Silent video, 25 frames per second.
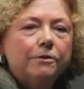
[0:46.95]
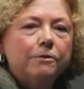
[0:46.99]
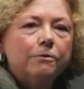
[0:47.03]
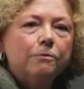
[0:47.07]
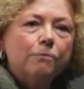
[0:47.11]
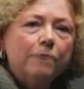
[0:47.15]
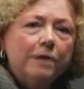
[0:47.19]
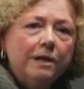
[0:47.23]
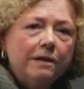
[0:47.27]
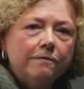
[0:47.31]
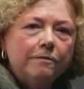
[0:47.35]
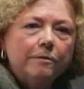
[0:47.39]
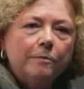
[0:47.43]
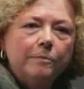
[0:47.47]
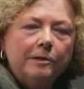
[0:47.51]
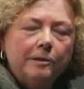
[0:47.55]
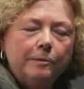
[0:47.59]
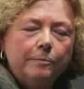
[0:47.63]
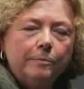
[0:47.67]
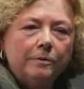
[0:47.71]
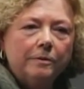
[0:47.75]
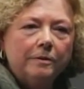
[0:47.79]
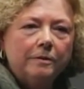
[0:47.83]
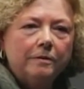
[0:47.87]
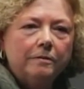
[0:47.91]
3 of the
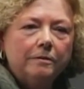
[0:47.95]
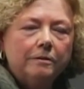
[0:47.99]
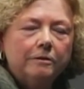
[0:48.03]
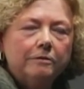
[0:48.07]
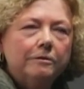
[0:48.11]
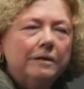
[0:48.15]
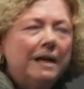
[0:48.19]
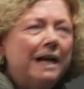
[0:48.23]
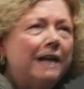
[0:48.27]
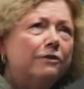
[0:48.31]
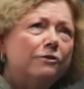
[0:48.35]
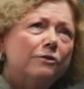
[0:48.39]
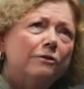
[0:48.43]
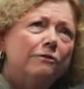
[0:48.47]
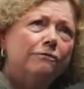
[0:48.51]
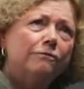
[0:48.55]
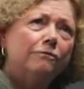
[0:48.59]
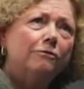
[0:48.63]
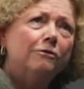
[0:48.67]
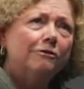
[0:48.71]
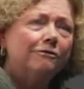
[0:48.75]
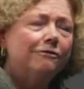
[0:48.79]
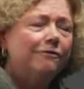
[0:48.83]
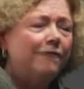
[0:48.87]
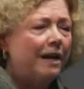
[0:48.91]
people, actually
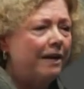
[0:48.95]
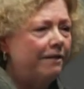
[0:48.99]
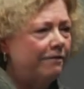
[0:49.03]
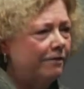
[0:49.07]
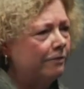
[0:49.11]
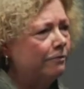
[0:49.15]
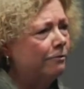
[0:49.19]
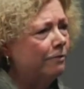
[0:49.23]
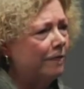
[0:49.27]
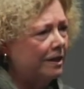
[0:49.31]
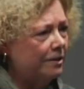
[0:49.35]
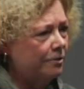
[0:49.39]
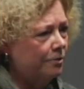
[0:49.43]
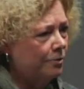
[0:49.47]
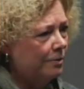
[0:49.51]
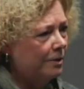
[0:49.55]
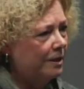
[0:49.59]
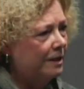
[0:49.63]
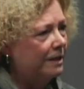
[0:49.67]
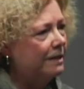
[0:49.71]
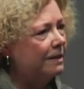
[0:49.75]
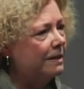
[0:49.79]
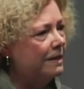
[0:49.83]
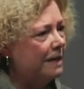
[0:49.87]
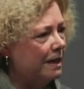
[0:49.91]
4 or 5 have
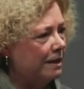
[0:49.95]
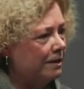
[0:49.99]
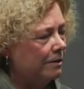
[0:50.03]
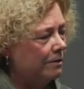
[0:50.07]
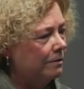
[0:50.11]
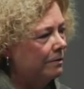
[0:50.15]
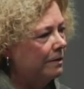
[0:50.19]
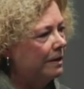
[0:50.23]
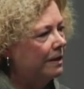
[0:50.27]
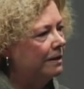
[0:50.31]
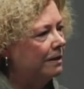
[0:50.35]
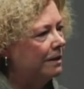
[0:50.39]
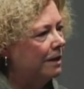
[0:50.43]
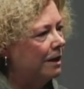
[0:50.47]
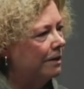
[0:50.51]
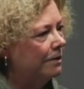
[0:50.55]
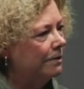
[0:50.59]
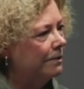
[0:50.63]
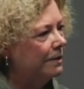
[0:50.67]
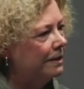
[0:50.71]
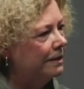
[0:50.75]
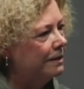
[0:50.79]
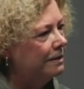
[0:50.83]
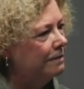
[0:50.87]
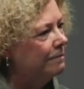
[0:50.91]
graduated now and are
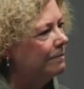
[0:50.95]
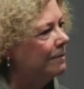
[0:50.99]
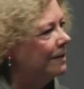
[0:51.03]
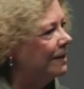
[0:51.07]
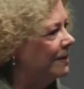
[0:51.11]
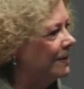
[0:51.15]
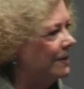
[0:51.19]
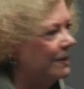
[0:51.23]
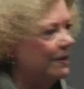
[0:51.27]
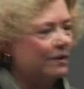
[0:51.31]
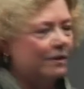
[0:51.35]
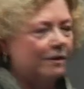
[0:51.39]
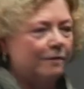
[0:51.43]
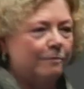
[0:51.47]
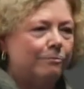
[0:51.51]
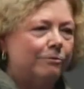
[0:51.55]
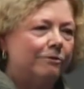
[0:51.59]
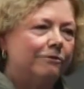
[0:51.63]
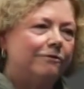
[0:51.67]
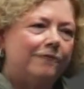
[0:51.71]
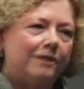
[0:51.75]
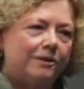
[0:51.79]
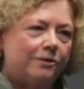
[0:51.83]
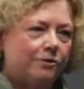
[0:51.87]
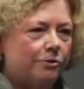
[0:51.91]
in assistant
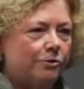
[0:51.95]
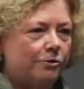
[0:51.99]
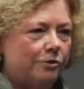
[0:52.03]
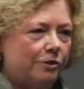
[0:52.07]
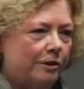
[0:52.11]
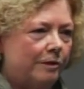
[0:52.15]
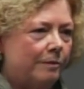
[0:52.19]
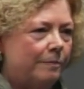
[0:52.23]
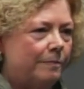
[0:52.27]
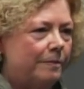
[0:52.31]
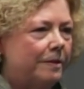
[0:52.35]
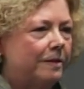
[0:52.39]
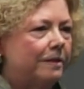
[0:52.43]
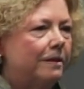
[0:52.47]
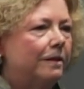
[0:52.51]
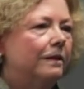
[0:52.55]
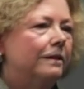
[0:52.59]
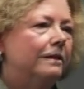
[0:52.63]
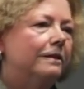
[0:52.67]
professorships